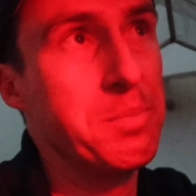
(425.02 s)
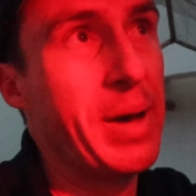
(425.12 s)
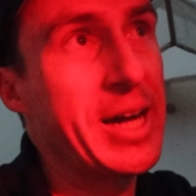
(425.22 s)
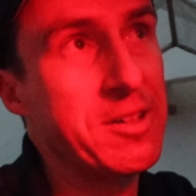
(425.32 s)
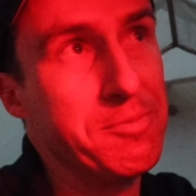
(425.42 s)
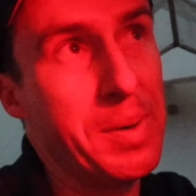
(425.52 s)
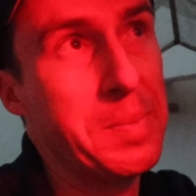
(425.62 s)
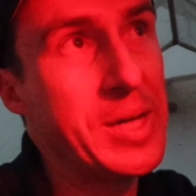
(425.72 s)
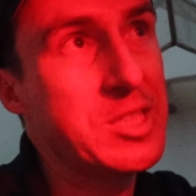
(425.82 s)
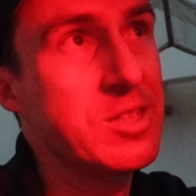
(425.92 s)
the back of my
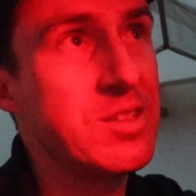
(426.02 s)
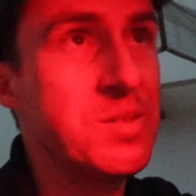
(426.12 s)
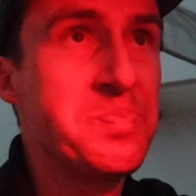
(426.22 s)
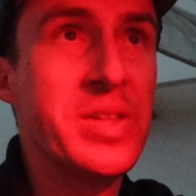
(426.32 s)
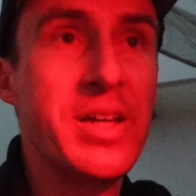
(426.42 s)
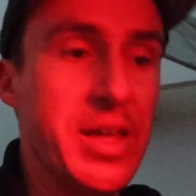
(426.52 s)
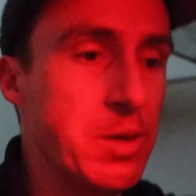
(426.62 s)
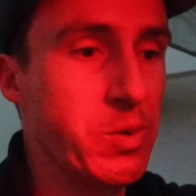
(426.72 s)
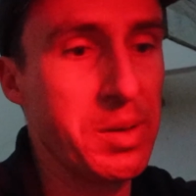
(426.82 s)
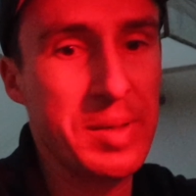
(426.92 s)
bicycle, and
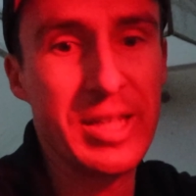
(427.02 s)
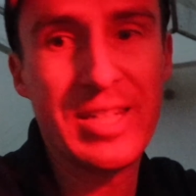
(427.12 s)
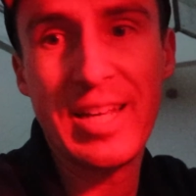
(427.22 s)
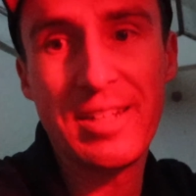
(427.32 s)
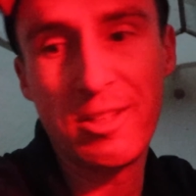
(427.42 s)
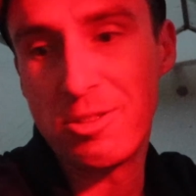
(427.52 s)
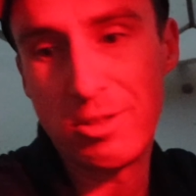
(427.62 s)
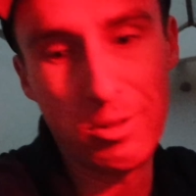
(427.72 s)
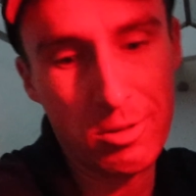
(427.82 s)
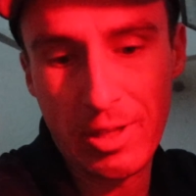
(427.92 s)
then when I'm in the tent I
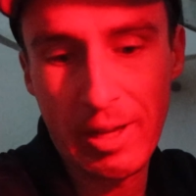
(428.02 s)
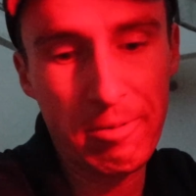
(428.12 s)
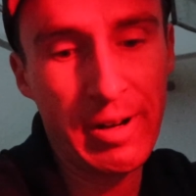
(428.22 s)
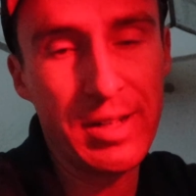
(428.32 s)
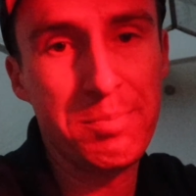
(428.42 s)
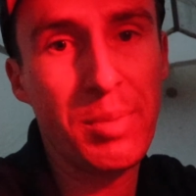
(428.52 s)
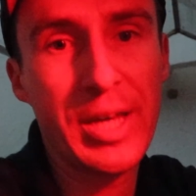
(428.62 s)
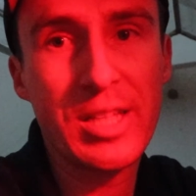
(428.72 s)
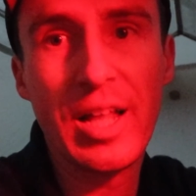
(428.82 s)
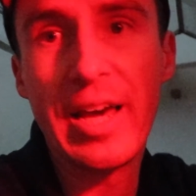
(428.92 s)
just use that red
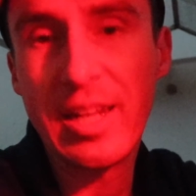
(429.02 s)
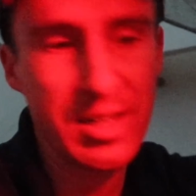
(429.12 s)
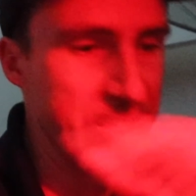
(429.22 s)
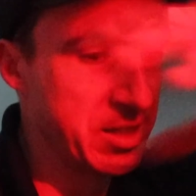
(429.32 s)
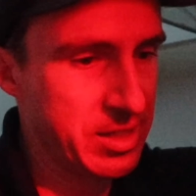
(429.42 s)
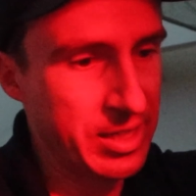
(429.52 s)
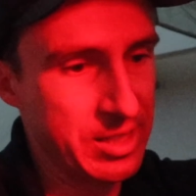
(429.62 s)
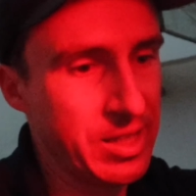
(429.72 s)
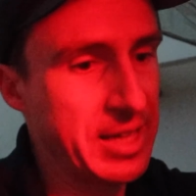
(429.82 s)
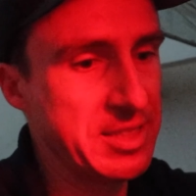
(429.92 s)
bike light, and
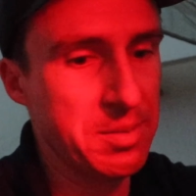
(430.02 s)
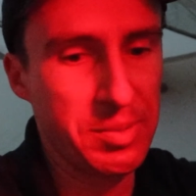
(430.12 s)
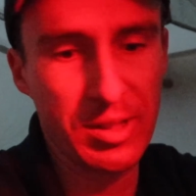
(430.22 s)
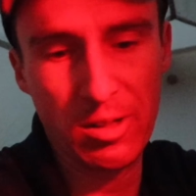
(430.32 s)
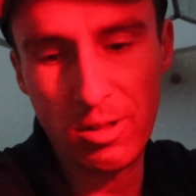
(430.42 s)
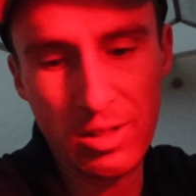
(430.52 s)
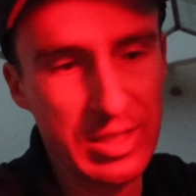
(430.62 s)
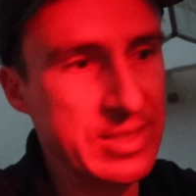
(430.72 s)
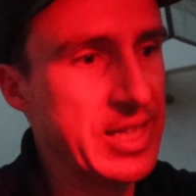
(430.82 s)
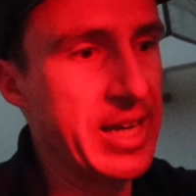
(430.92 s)
it lights up the whole
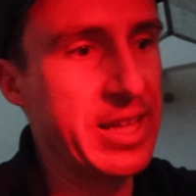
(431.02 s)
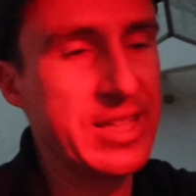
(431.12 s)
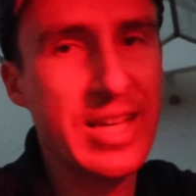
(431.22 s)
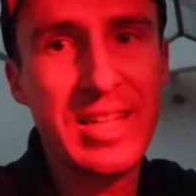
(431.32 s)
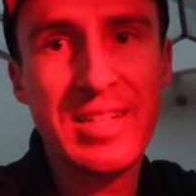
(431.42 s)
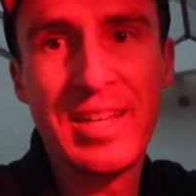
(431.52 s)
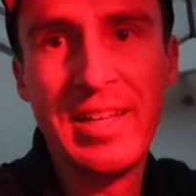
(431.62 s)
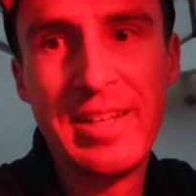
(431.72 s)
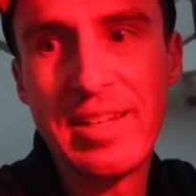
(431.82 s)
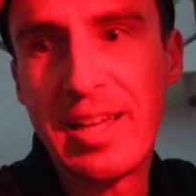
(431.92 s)
inside of the tent,
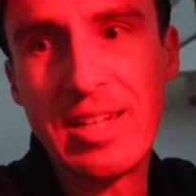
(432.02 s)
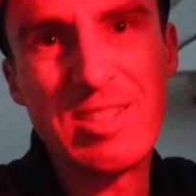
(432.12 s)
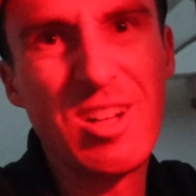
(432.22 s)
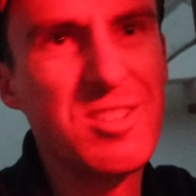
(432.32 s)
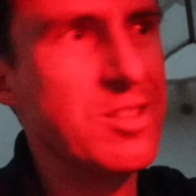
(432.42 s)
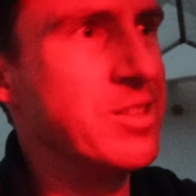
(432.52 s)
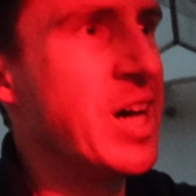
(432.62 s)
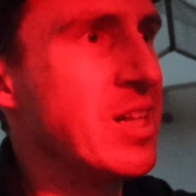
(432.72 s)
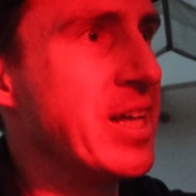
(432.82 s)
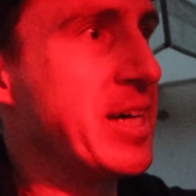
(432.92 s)
and it's also
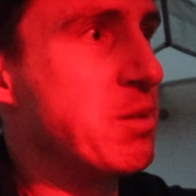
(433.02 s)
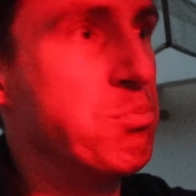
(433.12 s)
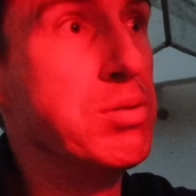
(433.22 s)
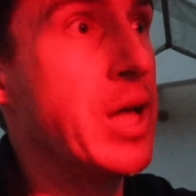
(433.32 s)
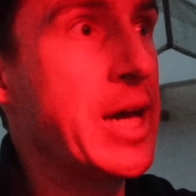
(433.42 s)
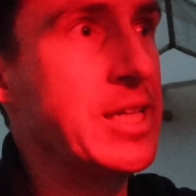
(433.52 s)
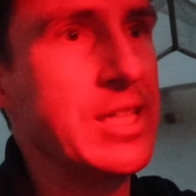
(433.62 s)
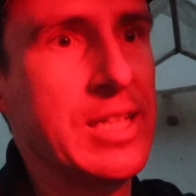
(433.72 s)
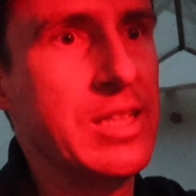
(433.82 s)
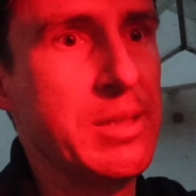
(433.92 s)
not like
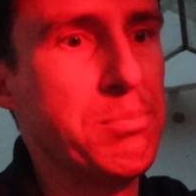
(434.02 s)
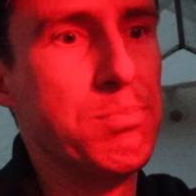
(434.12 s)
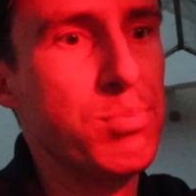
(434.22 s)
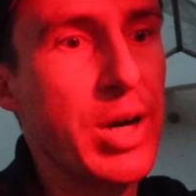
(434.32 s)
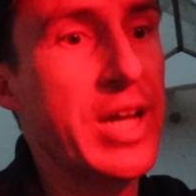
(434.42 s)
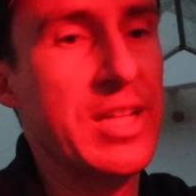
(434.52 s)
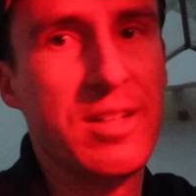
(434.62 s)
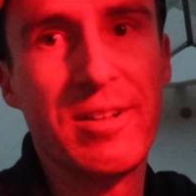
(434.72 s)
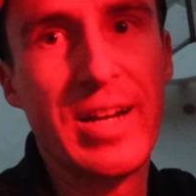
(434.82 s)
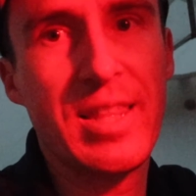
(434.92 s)
blindingly bright
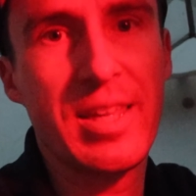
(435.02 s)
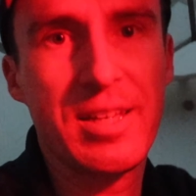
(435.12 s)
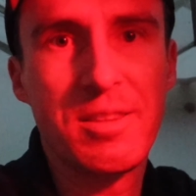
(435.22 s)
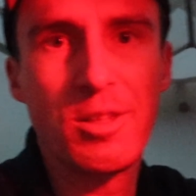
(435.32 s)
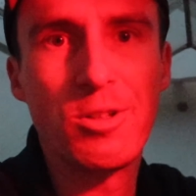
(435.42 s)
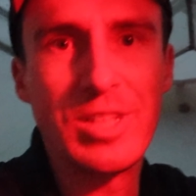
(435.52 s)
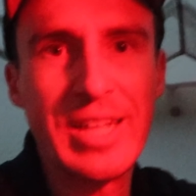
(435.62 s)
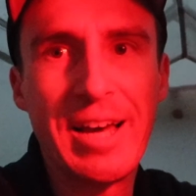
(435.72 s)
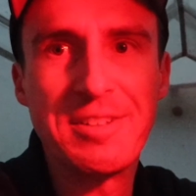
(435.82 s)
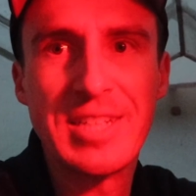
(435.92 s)
or anything. The only
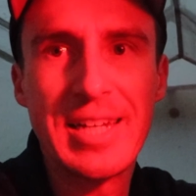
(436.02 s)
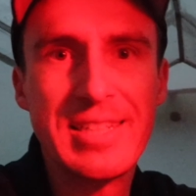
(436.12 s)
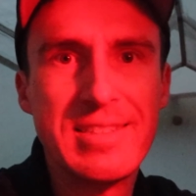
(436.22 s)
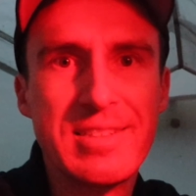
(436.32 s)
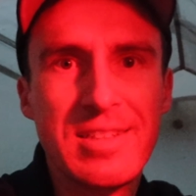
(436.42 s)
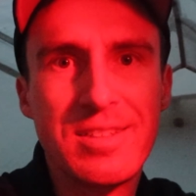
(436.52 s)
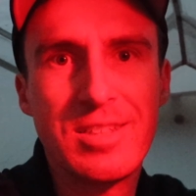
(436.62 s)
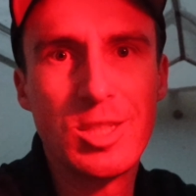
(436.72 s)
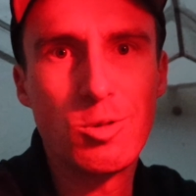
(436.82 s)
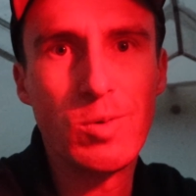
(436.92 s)
downside is
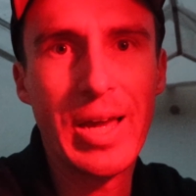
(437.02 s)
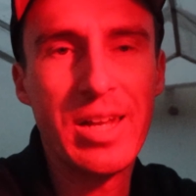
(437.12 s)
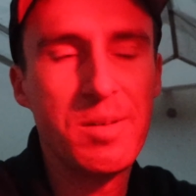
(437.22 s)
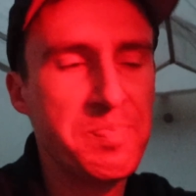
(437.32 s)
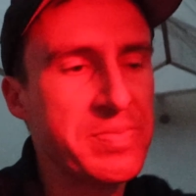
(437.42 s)
it's red.